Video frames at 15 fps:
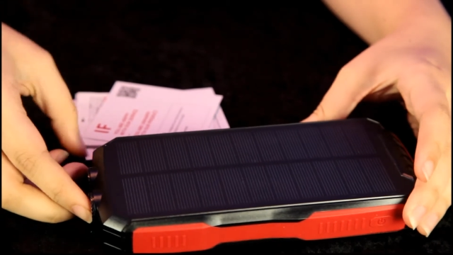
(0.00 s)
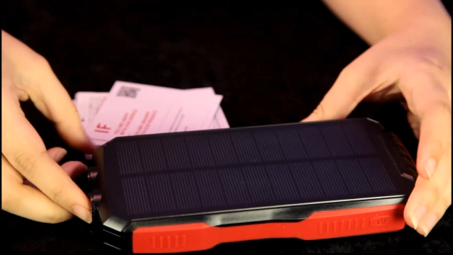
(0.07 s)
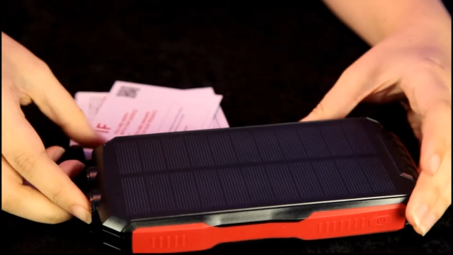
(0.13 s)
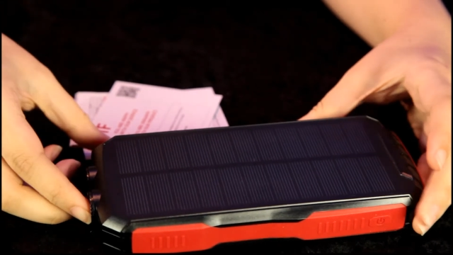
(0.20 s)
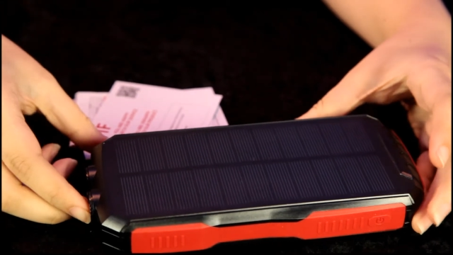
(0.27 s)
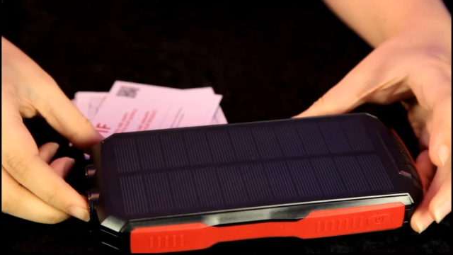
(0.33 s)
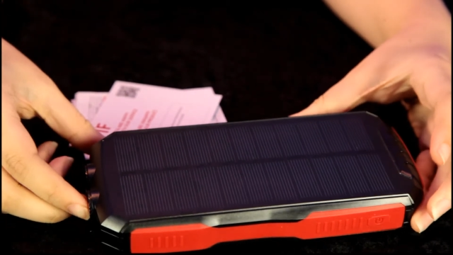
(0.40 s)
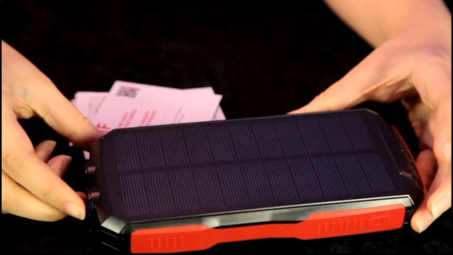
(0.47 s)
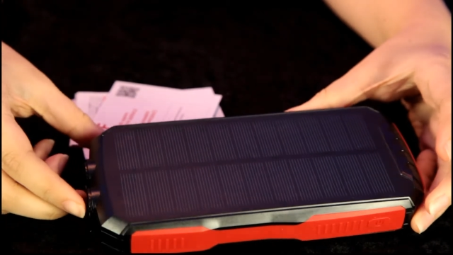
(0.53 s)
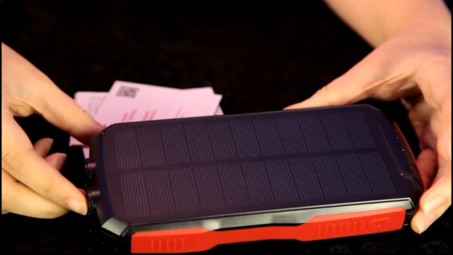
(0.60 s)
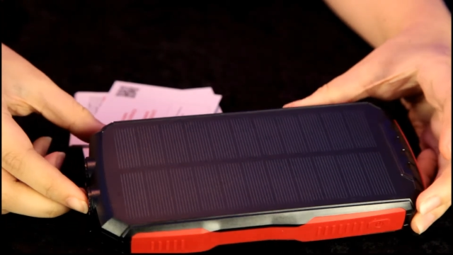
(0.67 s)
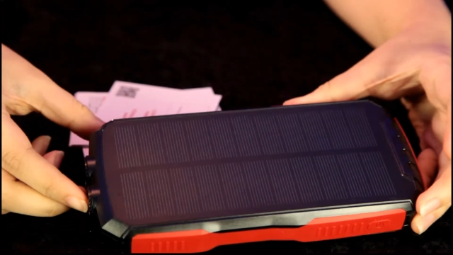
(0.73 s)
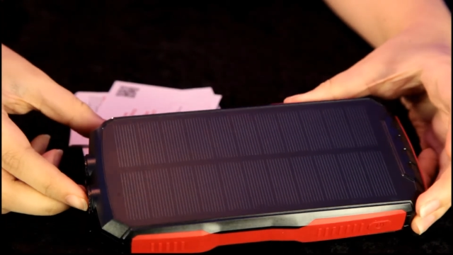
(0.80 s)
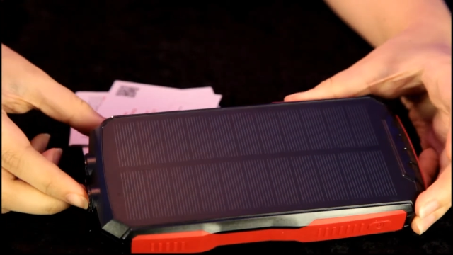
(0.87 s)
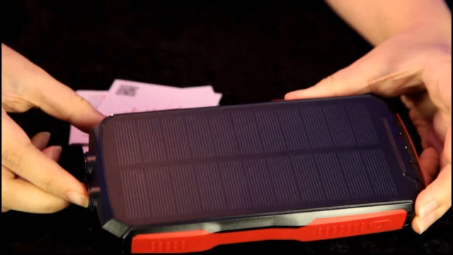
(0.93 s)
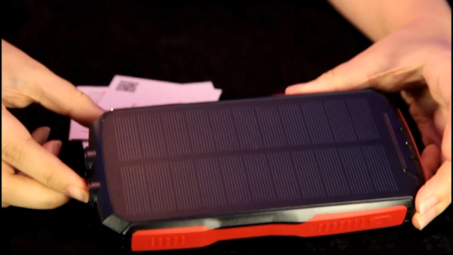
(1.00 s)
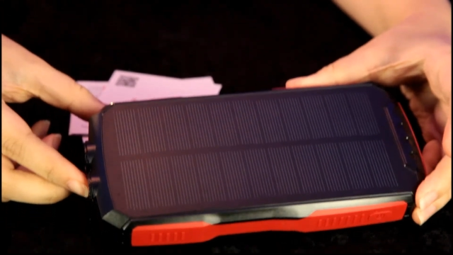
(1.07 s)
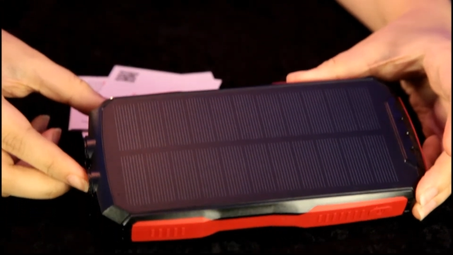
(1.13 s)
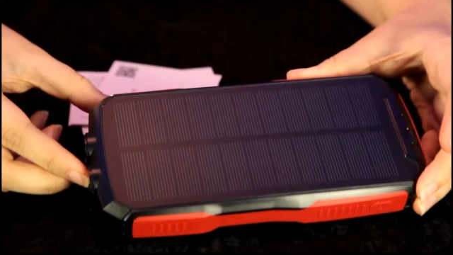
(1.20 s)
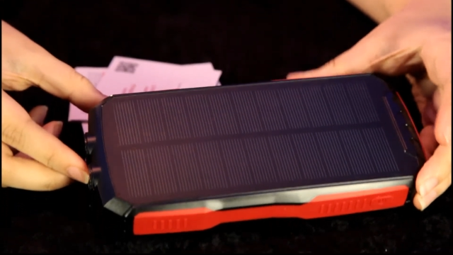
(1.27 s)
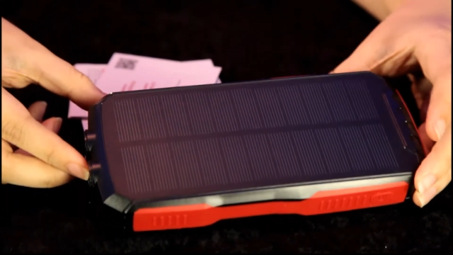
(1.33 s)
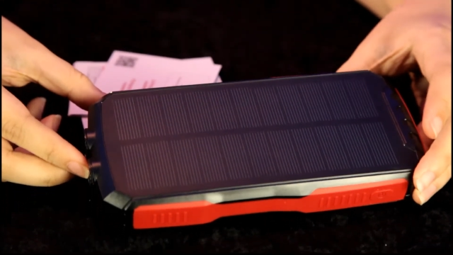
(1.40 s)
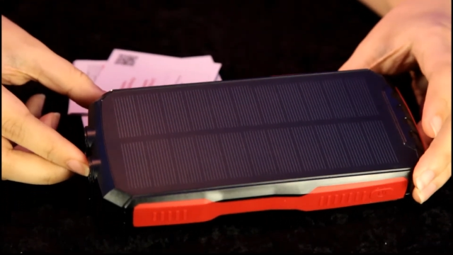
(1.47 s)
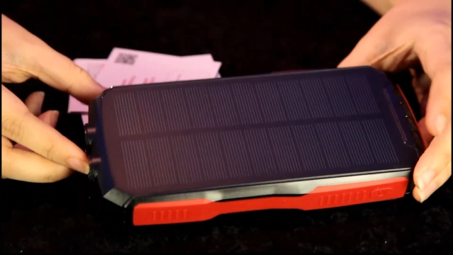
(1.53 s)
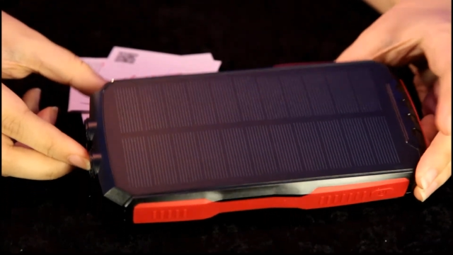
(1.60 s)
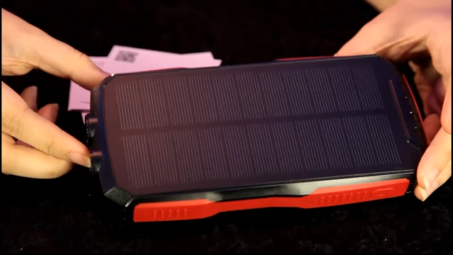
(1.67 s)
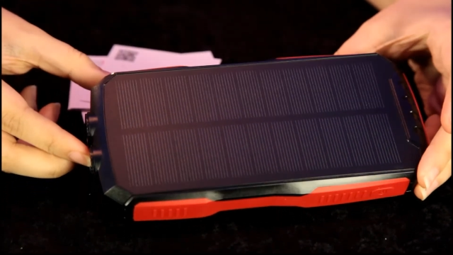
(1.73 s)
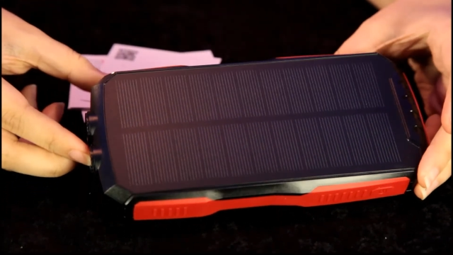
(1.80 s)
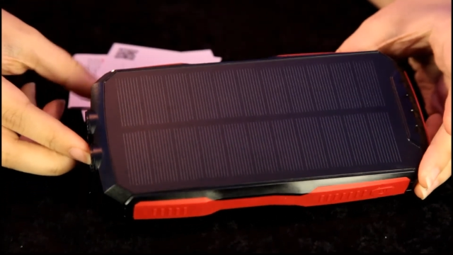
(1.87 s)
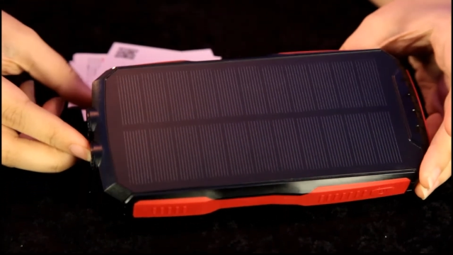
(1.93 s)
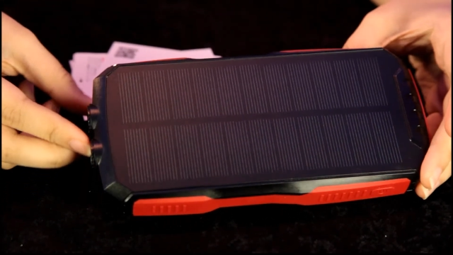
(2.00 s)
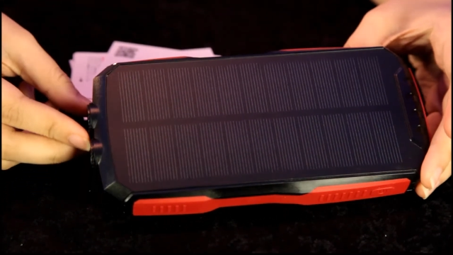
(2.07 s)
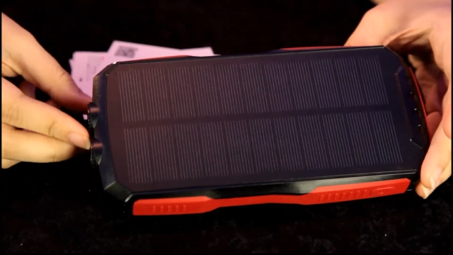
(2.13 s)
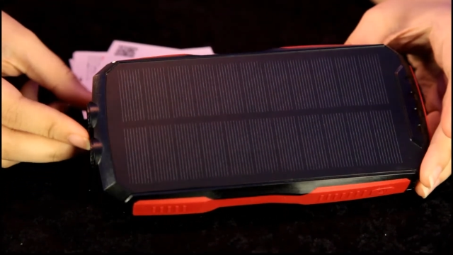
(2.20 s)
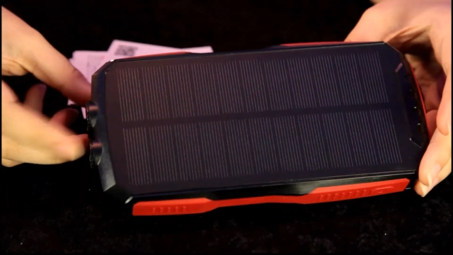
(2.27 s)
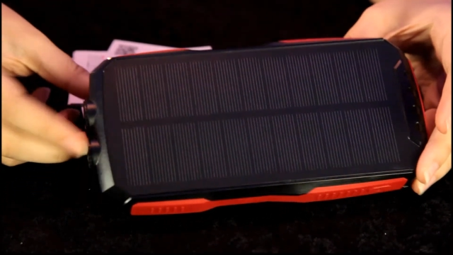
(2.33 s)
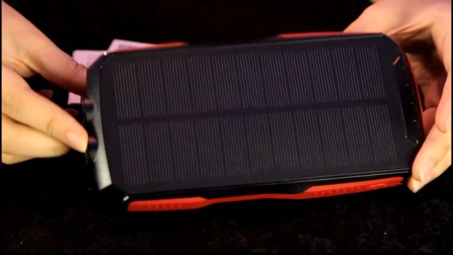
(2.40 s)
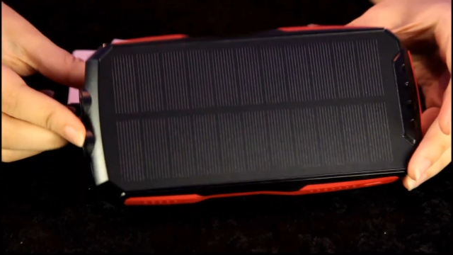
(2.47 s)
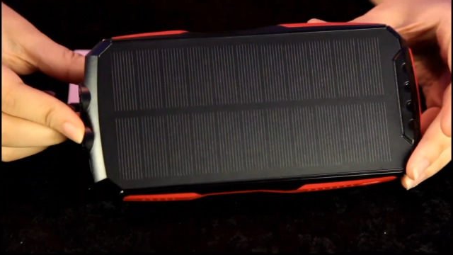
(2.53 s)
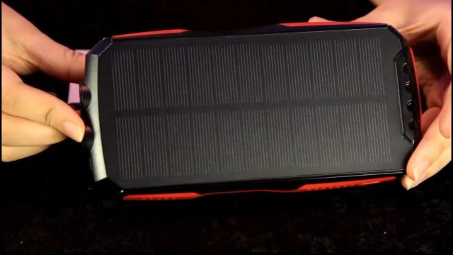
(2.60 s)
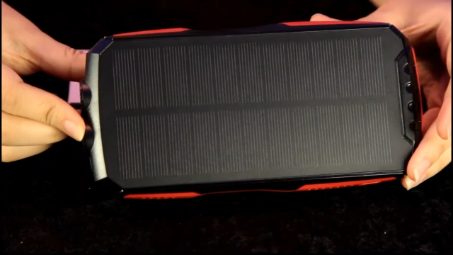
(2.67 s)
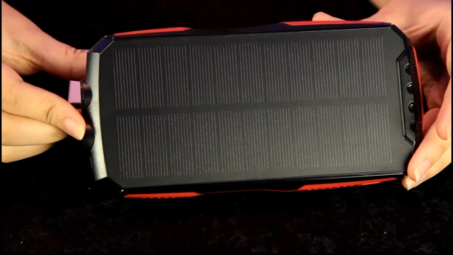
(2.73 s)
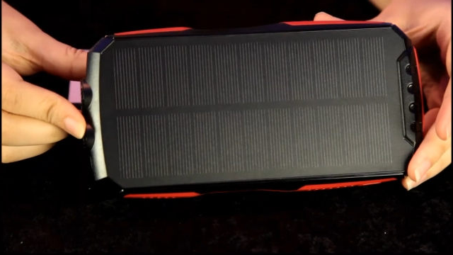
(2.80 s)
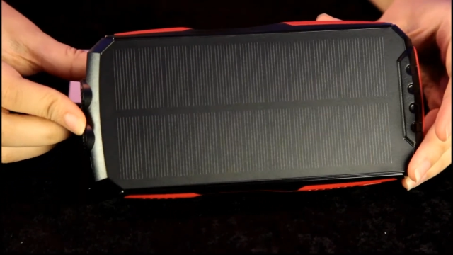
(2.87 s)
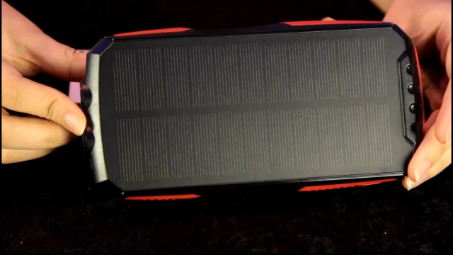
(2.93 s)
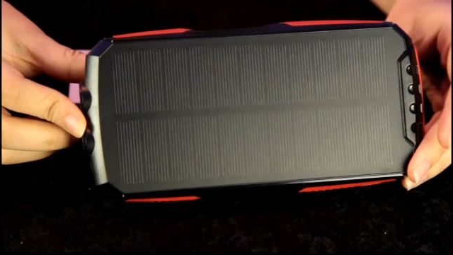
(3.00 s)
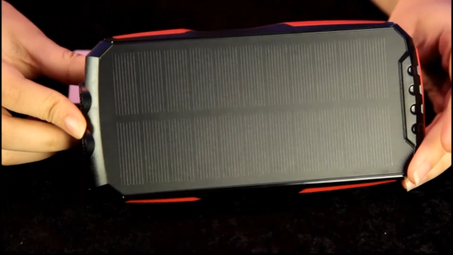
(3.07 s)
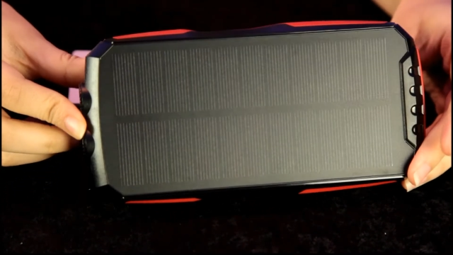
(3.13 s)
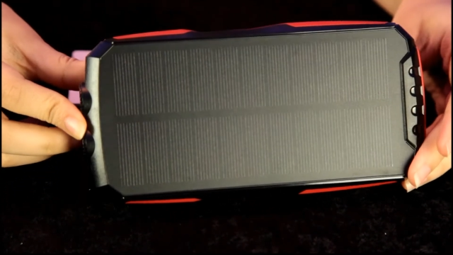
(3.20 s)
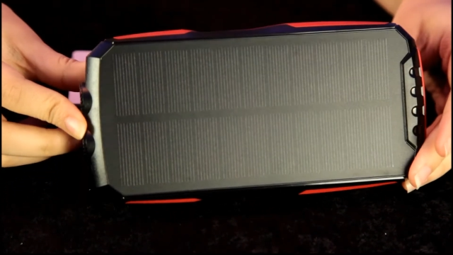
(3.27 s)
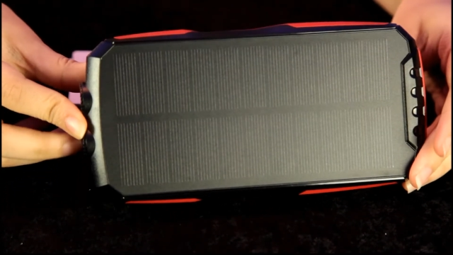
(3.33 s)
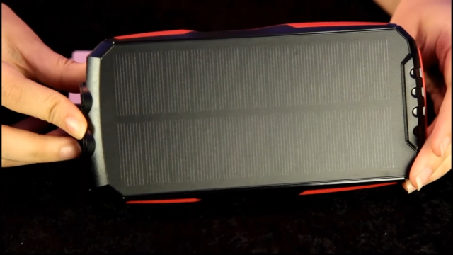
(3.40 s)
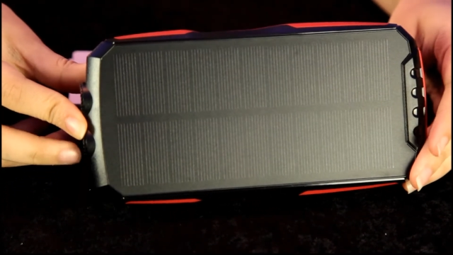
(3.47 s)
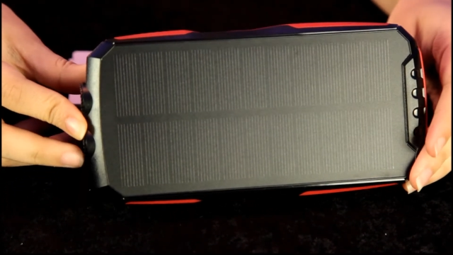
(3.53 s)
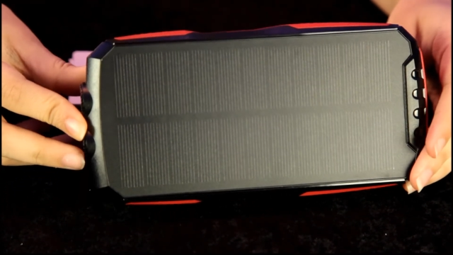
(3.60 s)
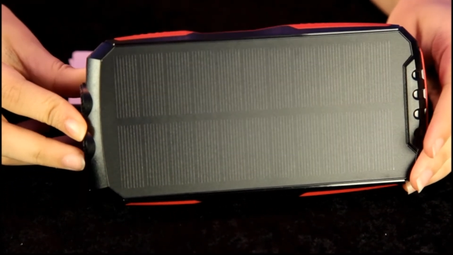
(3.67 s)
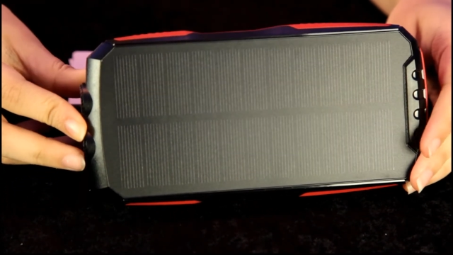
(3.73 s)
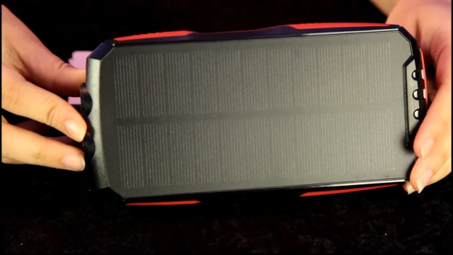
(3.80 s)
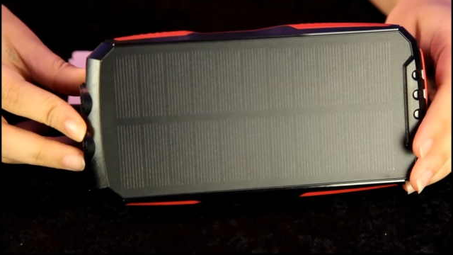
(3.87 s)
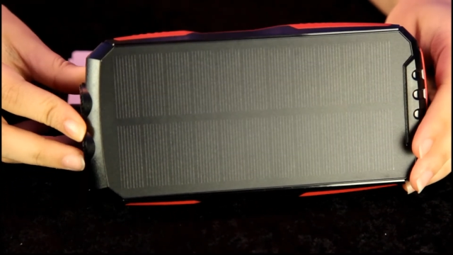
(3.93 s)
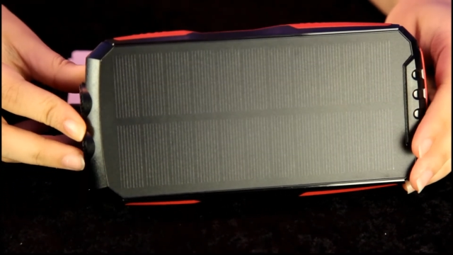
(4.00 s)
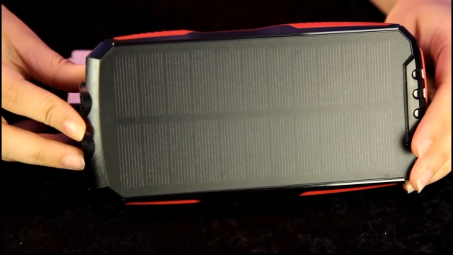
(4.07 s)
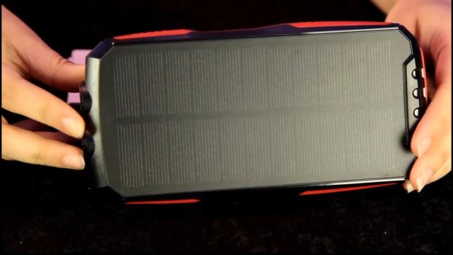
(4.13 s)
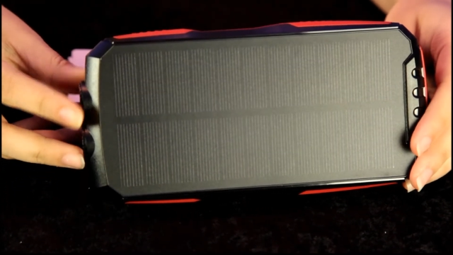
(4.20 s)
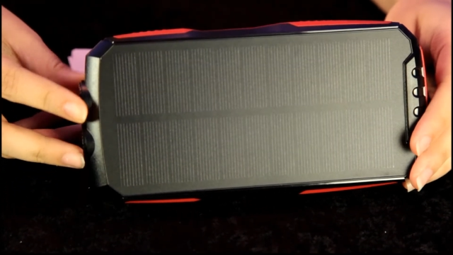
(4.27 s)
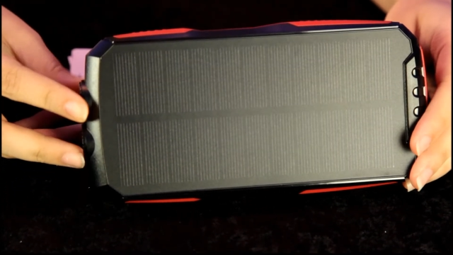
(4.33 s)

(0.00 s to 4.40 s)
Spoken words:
(no speaker visible)